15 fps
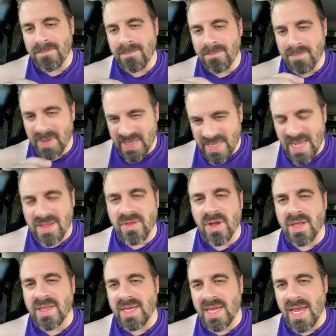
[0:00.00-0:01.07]
But that's not
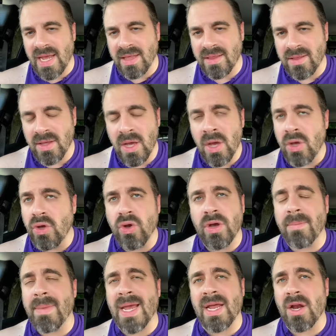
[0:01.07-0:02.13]
the case. You can
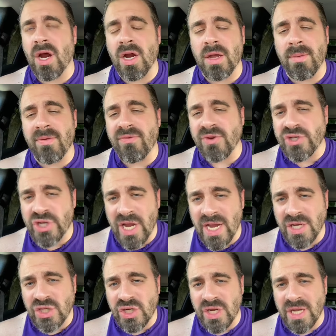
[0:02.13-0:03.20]
make an argument for
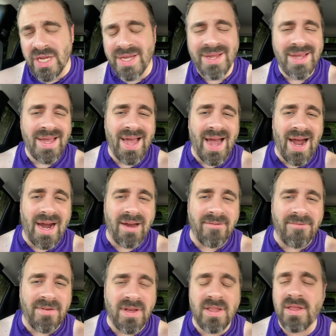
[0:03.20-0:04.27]
Shang-Chi, Iron
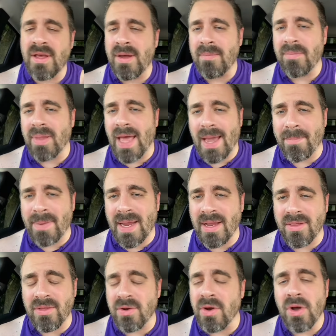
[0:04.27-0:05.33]
Fist, Black
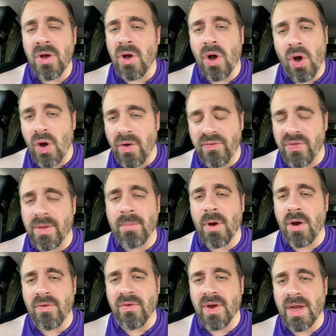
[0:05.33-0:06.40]
Panther, all of them
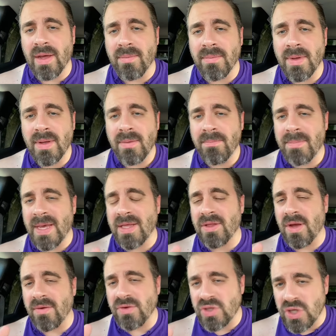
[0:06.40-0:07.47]
over him, based
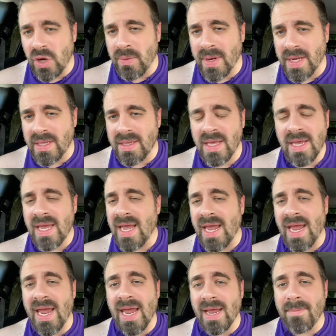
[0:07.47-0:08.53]
off showings
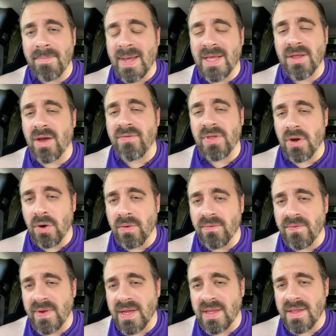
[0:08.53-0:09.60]
and based off their own
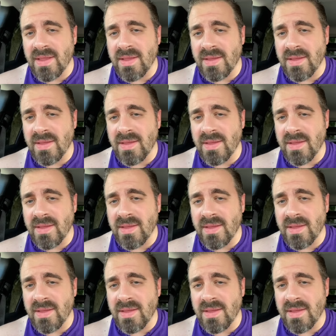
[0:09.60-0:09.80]
feats.